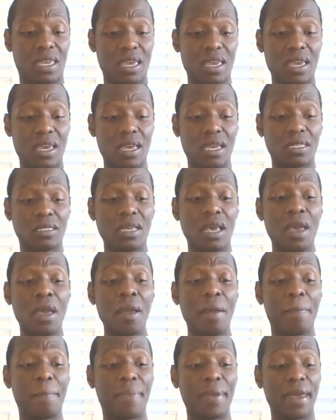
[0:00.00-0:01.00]
is,
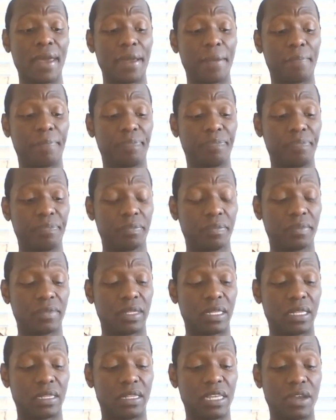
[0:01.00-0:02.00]
but
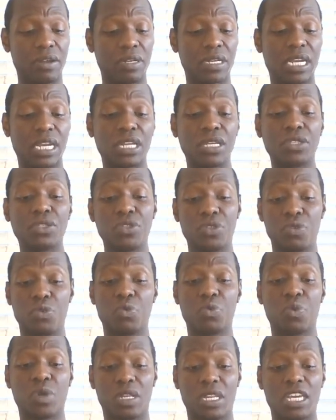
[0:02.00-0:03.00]
they're needing to
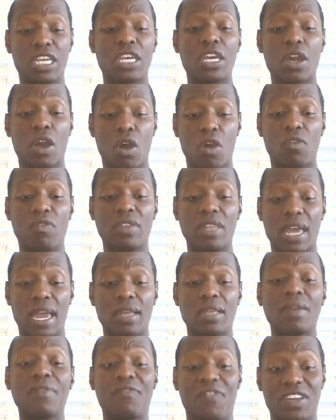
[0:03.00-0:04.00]
really get over
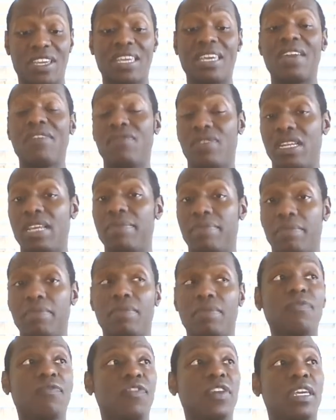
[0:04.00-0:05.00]
that, forgive
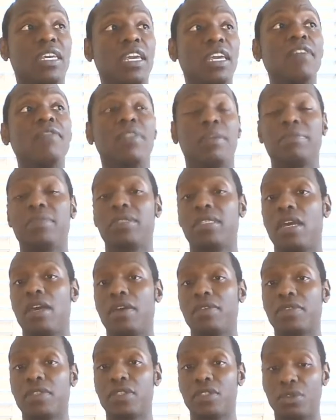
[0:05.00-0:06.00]

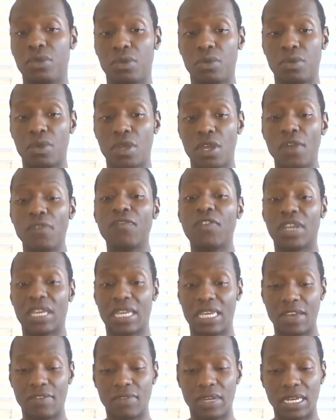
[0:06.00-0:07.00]
themselves too.
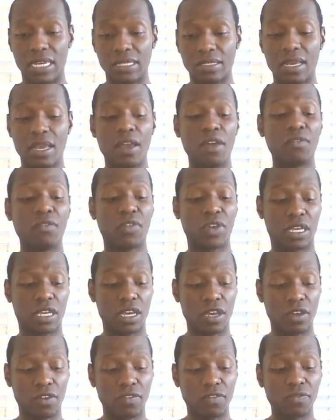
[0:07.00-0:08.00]
Forgiveness.
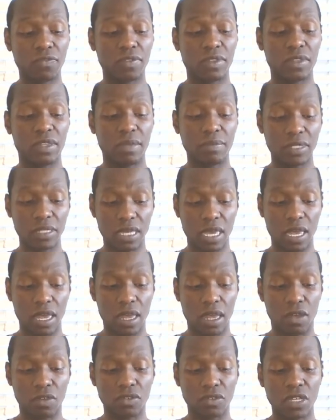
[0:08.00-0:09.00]
Forgive
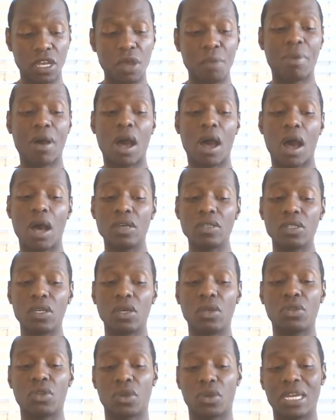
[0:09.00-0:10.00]
themselves, but
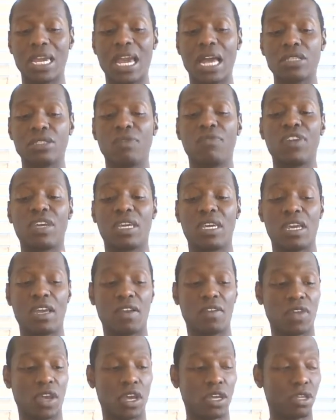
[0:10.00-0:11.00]
also learning how to
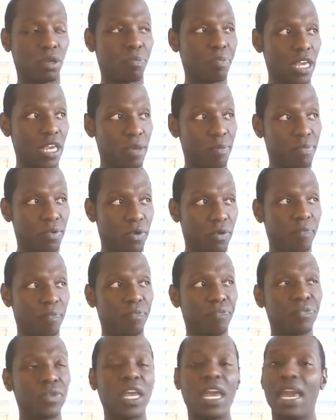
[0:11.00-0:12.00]
forgive other people.
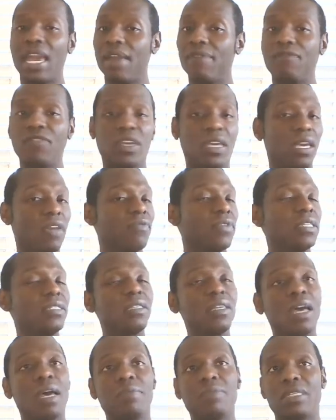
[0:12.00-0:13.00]
And forgiveness
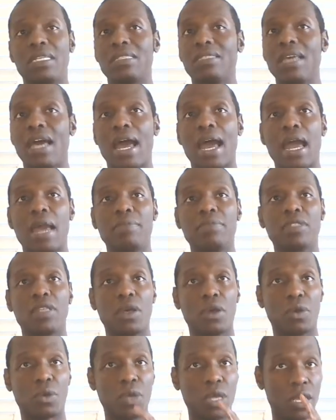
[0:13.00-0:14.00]
comes in time.
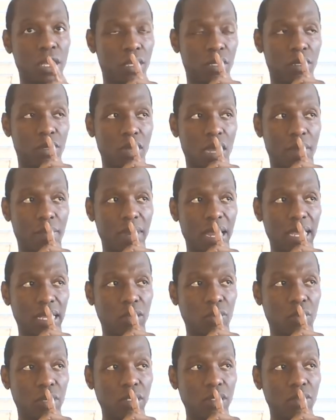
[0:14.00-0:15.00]
So, you know, I'm not
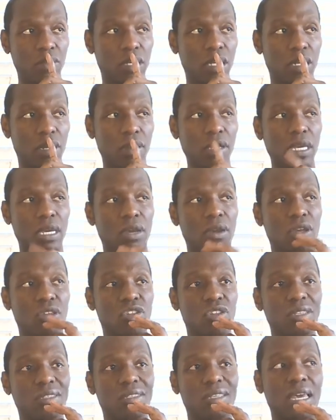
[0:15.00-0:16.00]
going to get on here and
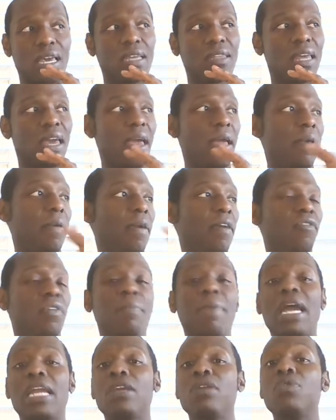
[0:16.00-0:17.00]
just say that
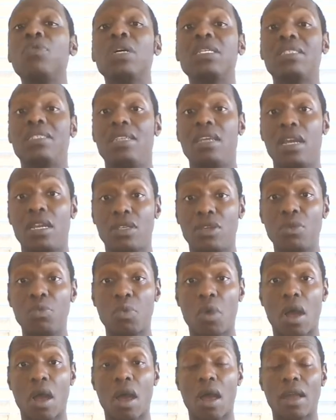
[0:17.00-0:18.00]
everybody who has done you
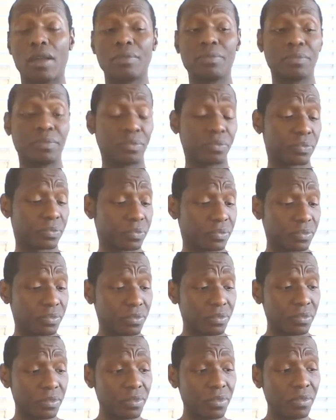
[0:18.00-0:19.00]
wrong
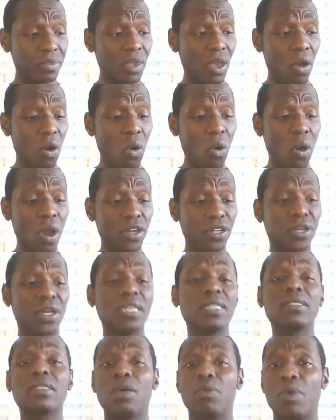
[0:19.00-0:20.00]
or
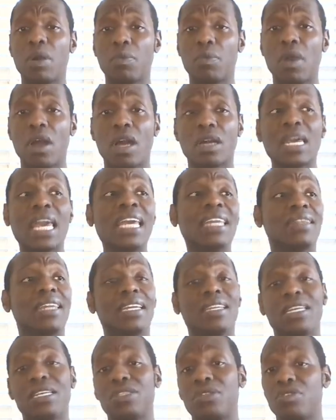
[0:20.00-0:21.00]
done someone wrong,
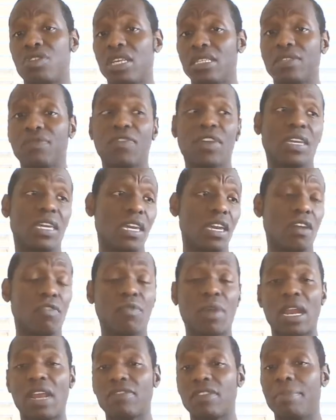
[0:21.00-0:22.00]
they need to just
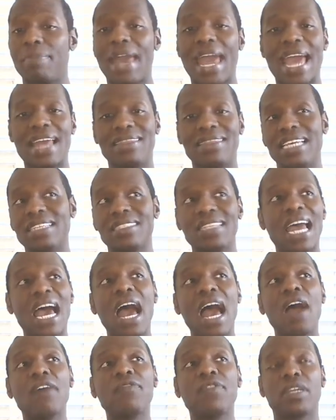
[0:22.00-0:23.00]
forgive right off the bat. That's
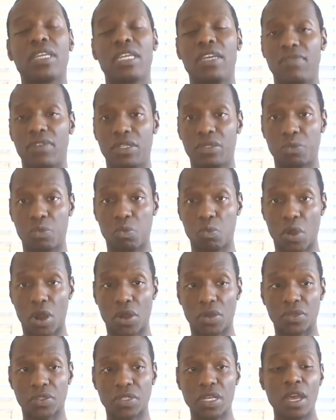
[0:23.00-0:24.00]
not how forgiveness
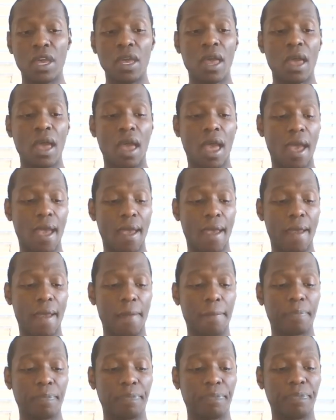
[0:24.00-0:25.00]
works.
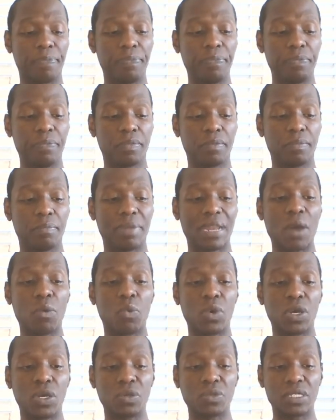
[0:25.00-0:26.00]
But I
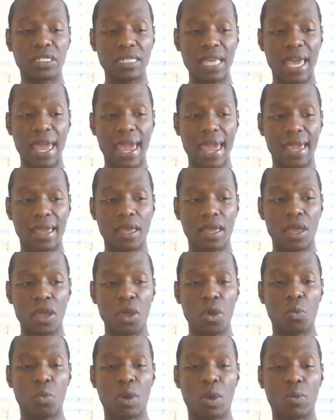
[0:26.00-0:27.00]
will say,
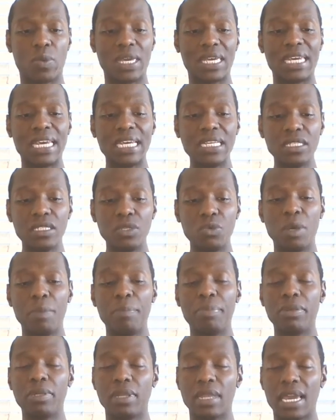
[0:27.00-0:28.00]
when we get to a
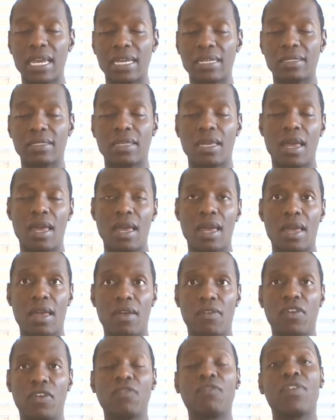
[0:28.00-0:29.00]
place
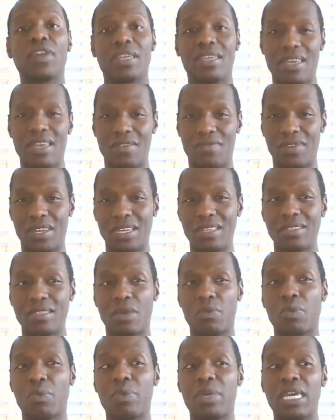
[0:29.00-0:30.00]
of forgiveness
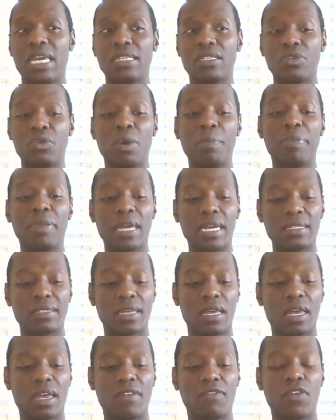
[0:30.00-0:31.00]
and when we get to a place
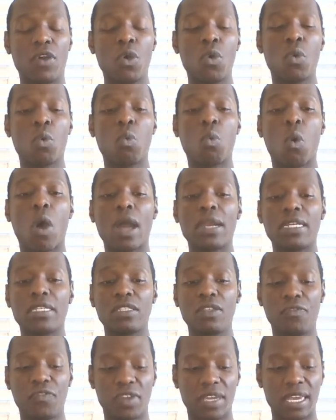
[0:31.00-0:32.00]
of wanting
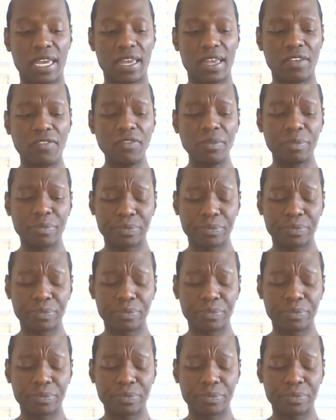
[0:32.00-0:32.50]
to forgive,